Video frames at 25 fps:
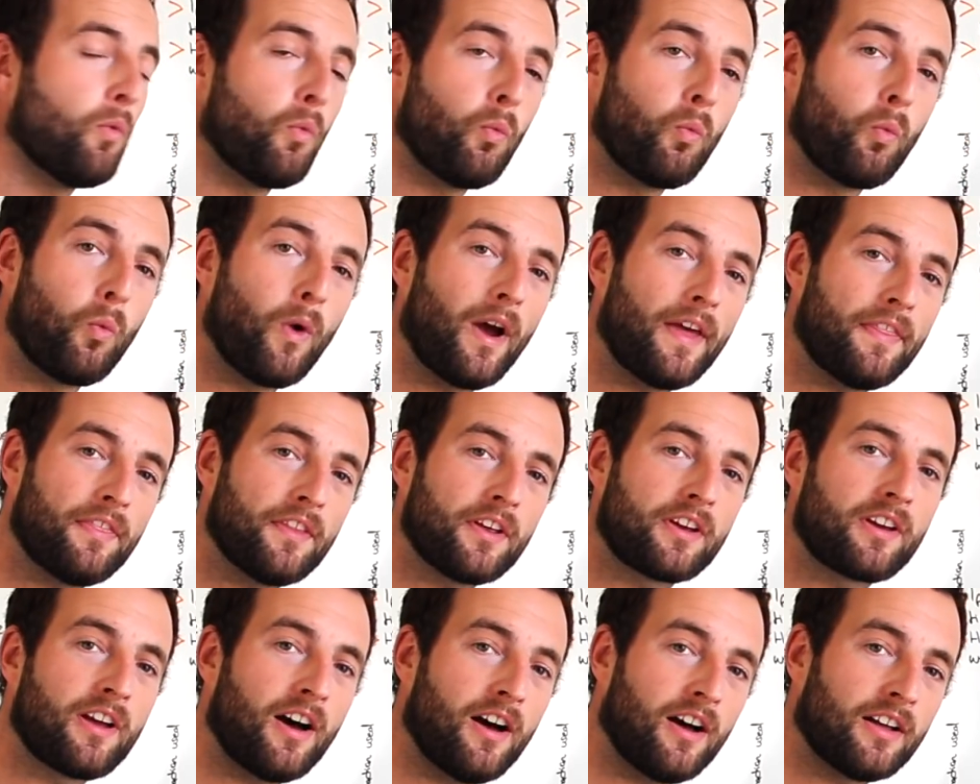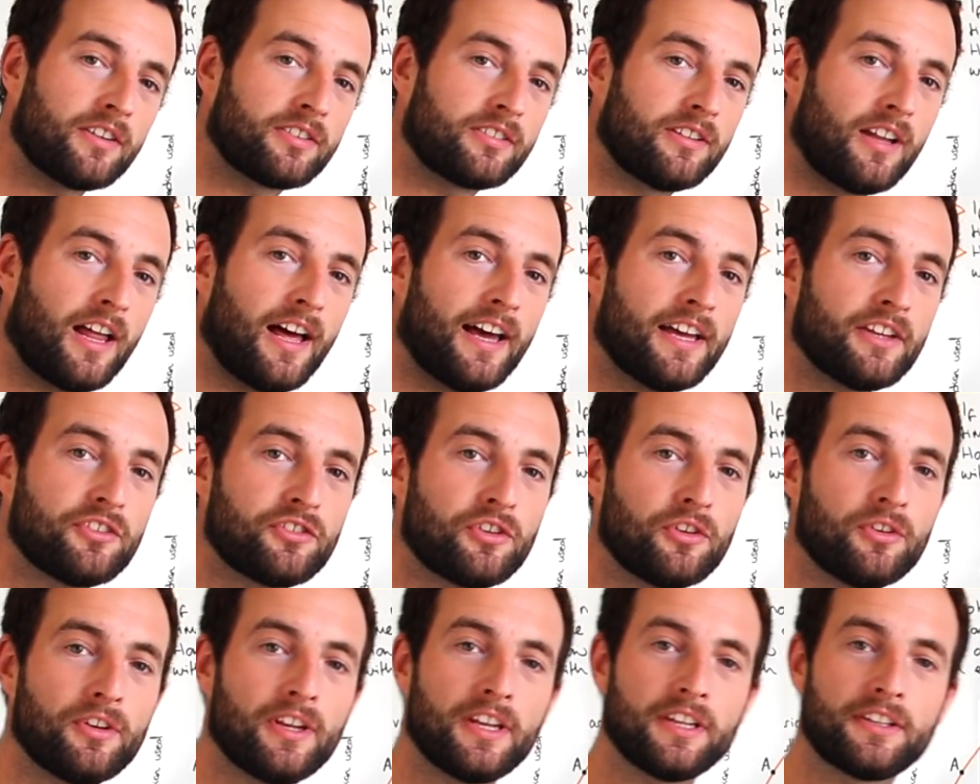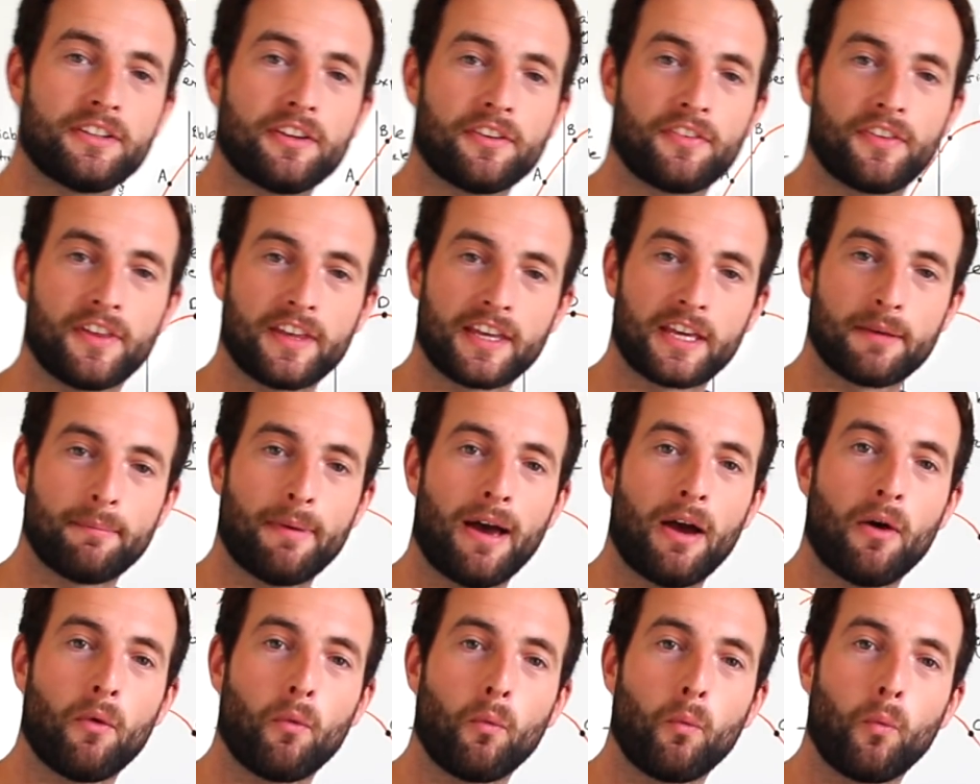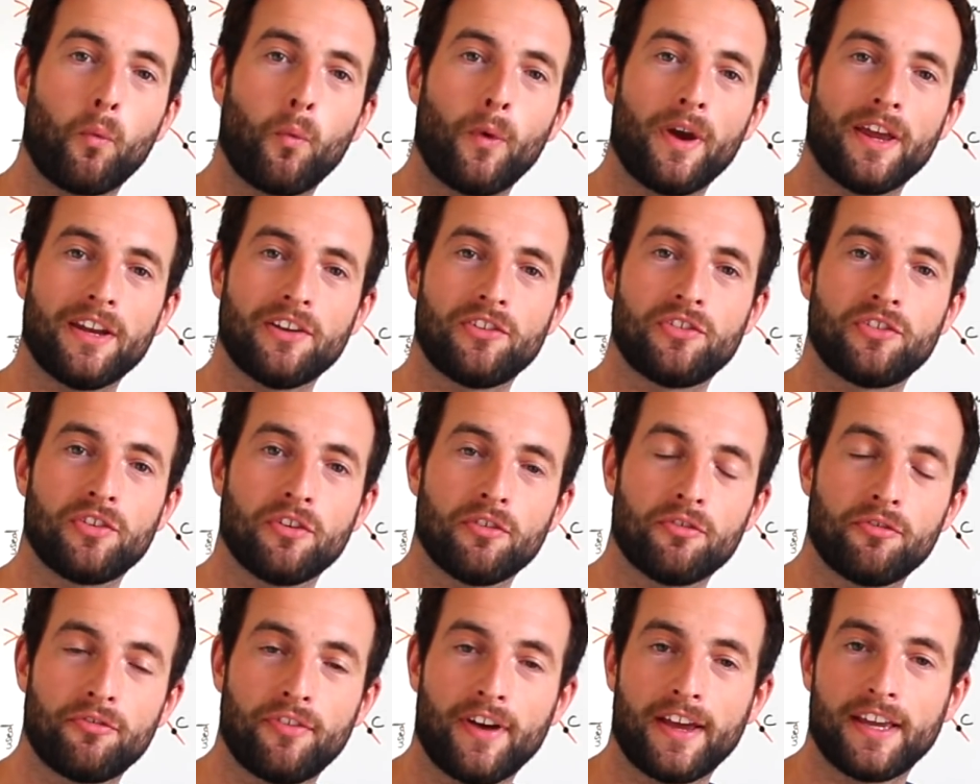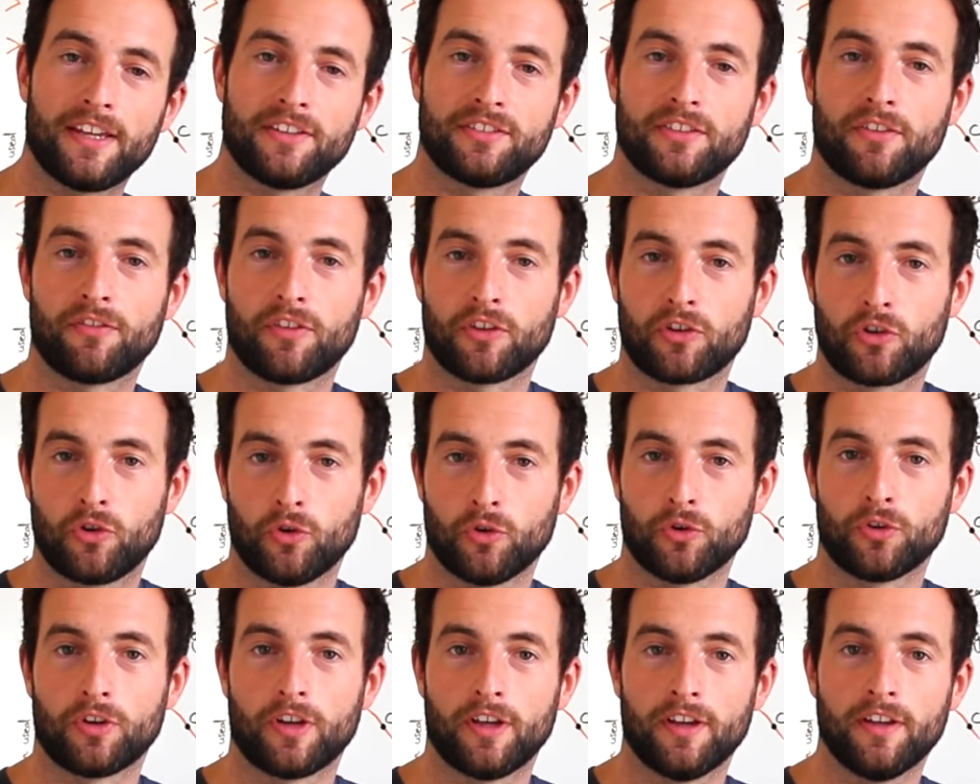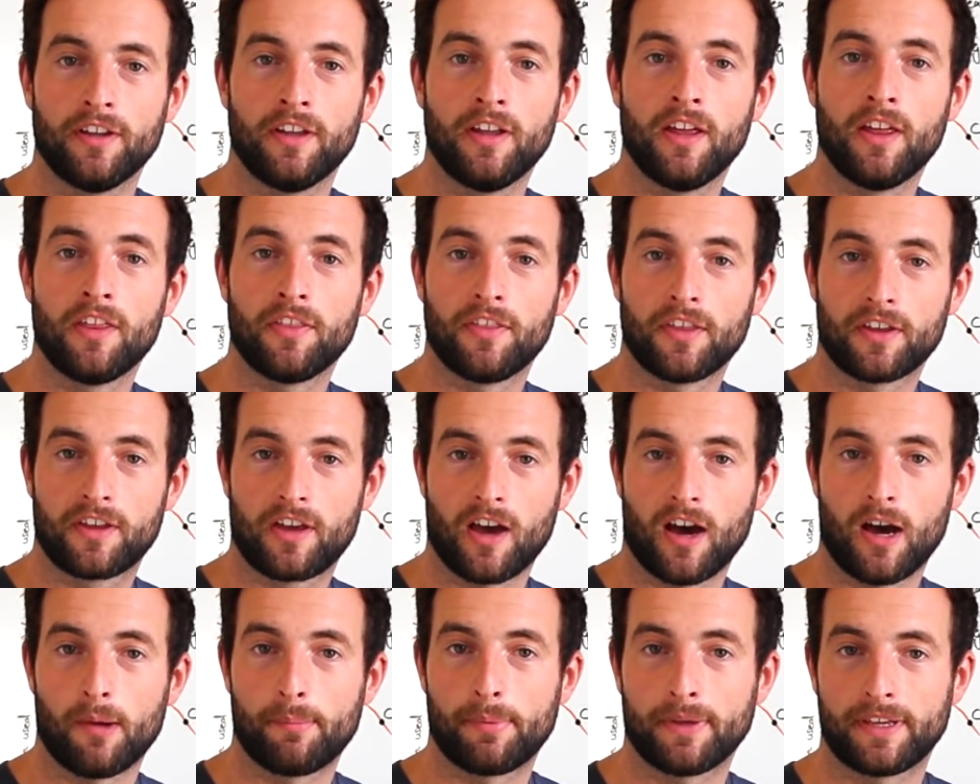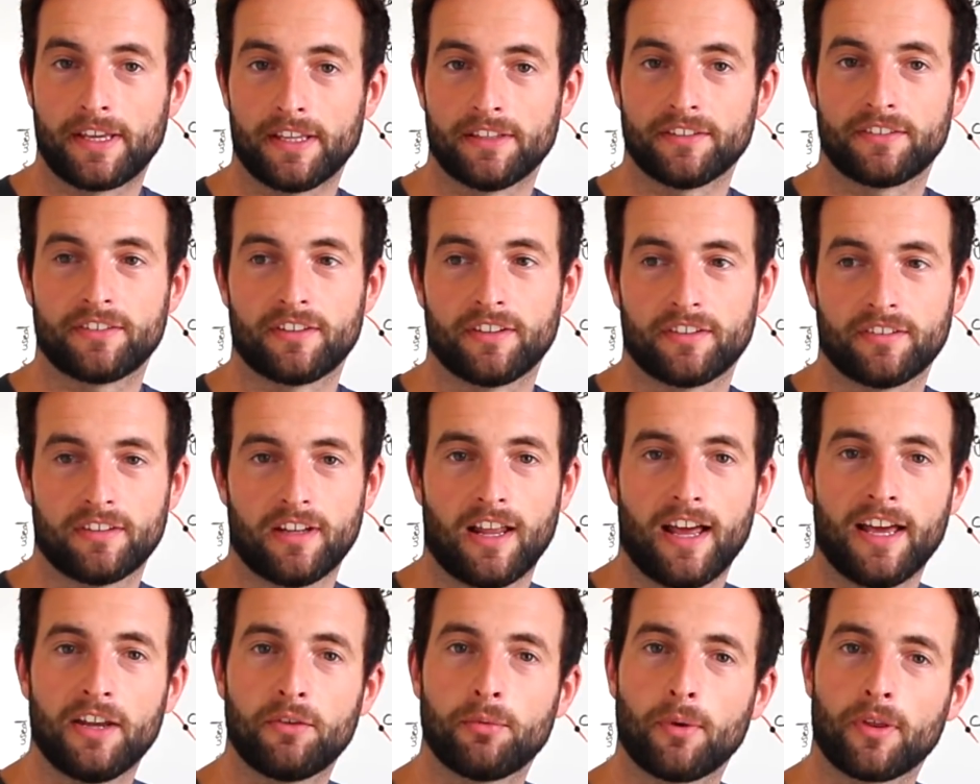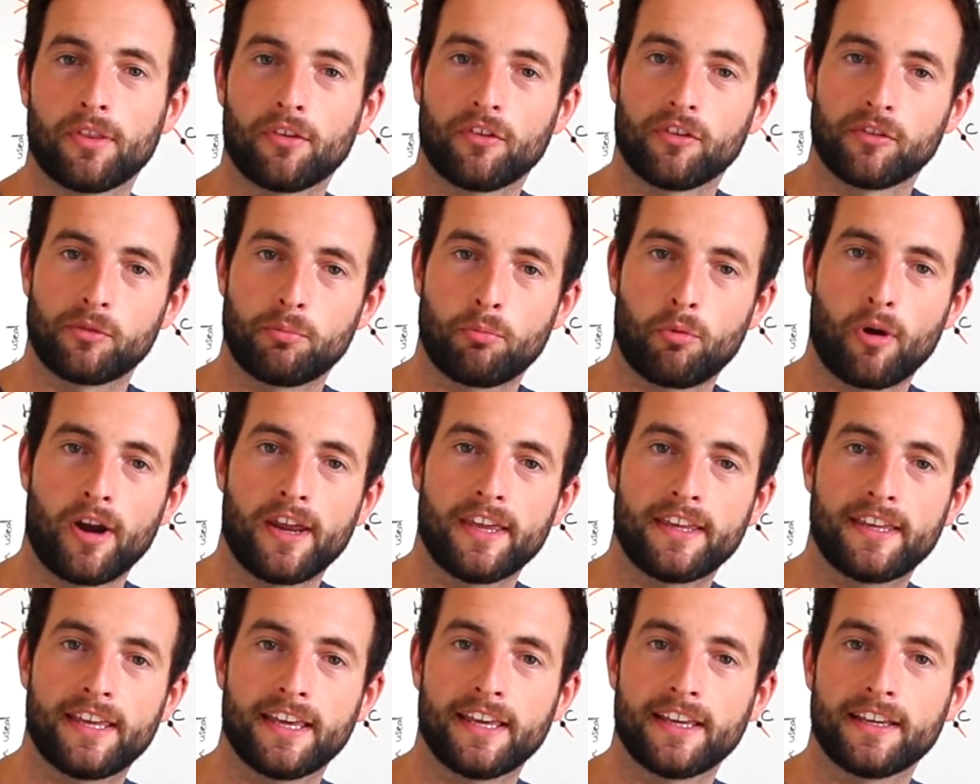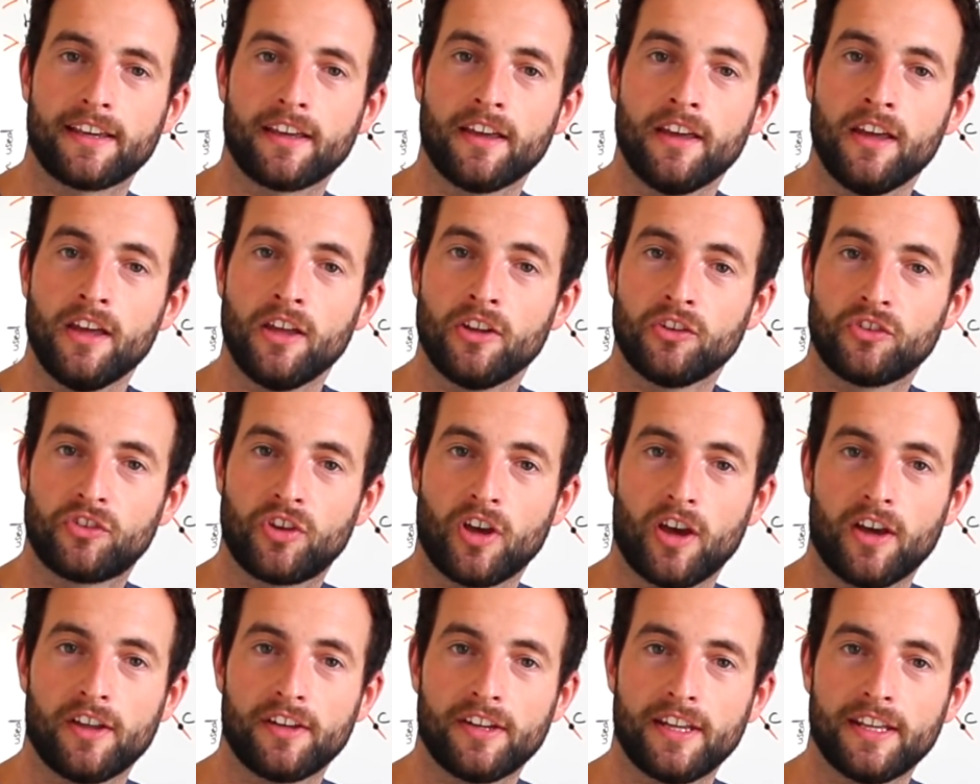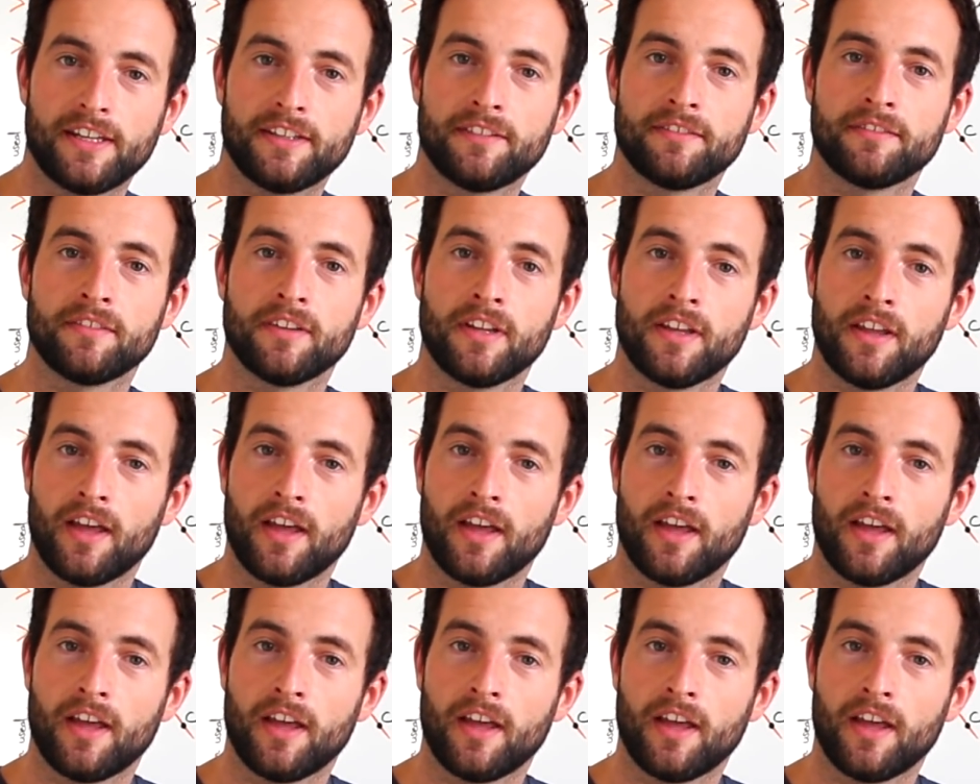when the car slides, you need to think about which phase of the corner the car begins to slide, whether it's braking, turning,